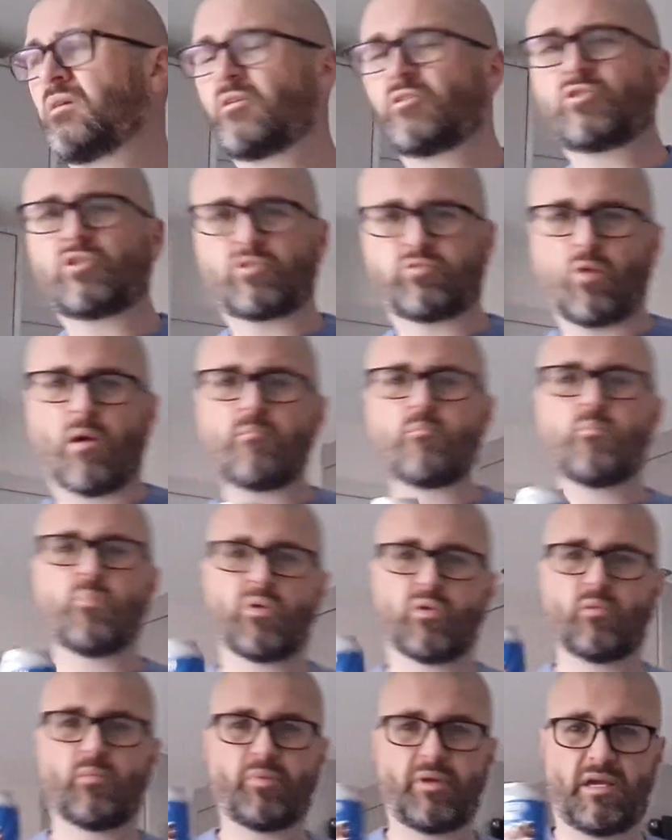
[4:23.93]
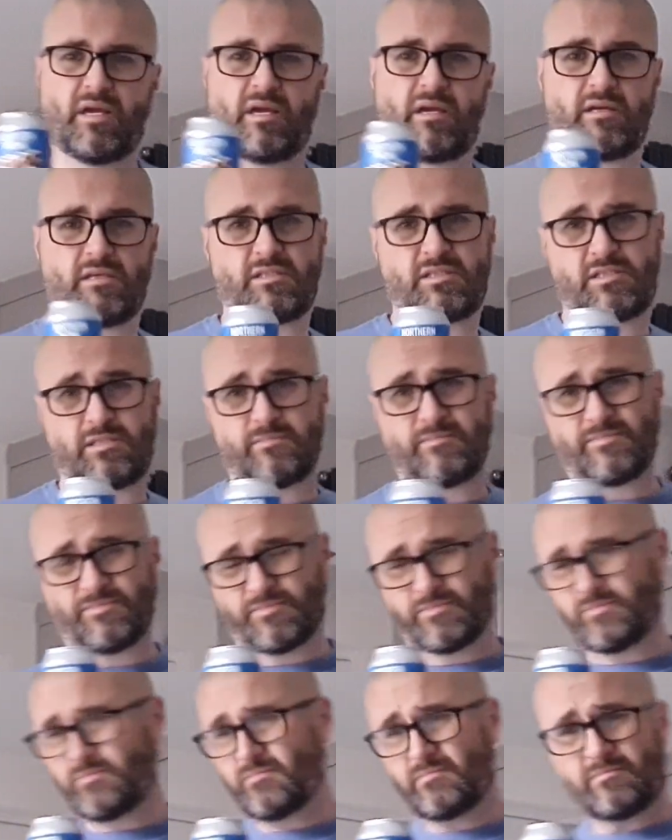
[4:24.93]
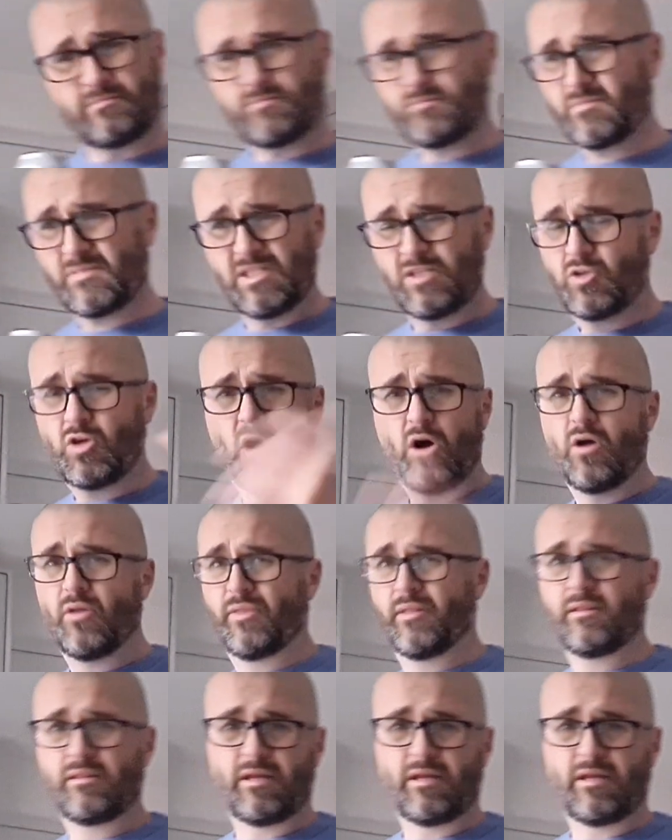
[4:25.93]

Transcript: crumble beers gone.